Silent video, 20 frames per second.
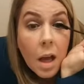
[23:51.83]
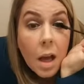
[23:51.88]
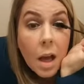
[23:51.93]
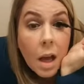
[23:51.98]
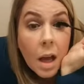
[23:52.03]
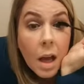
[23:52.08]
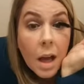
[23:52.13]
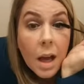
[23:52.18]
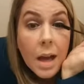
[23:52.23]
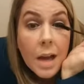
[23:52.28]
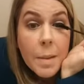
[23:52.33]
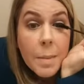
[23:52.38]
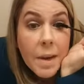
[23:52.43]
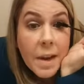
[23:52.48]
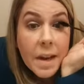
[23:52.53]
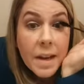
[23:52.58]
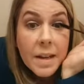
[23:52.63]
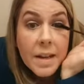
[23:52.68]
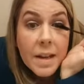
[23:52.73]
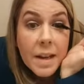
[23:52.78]
Hi,
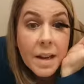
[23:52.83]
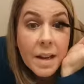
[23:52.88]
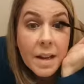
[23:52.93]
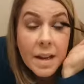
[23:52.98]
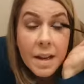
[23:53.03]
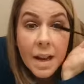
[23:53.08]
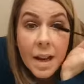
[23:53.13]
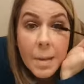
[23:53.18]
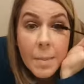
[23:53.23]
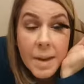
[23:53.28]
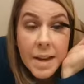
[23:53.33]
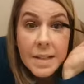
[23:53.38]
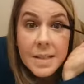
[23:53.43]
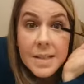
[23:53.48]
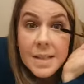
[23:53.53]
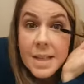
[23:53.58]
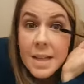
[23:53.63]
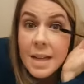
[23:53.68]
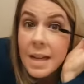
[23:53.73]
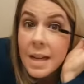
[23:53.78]
Amanda. Hi,
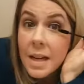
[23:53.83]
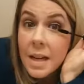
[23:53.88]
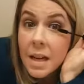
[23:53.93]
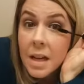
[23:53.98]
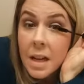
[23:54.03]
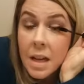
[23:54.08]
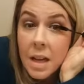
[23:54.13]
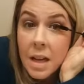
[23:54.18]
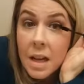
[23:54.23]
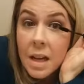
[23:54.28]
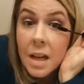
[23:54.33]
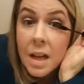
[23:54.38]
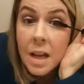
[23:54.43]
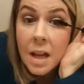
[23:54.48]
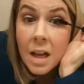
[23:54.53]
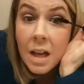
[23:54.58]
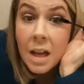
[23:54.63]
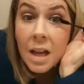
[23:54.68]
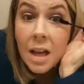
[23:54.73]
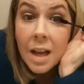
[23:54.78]
Betsy.
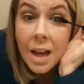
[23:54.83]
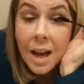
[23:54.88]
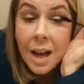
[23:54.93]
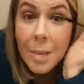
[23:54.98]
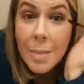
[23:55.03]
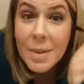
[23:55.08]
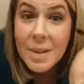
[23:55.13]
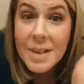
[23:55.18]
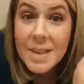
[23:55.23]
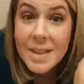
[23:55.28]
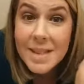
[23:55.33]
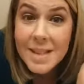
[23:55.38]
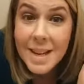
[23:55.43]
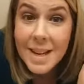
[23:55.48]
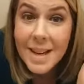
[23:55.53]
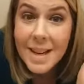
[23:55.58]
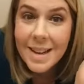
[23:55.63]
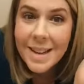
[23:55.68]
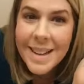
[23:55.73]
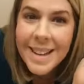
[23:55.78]
Hi,
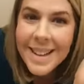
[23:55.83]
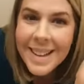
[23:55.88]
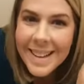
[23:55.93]
Melissa.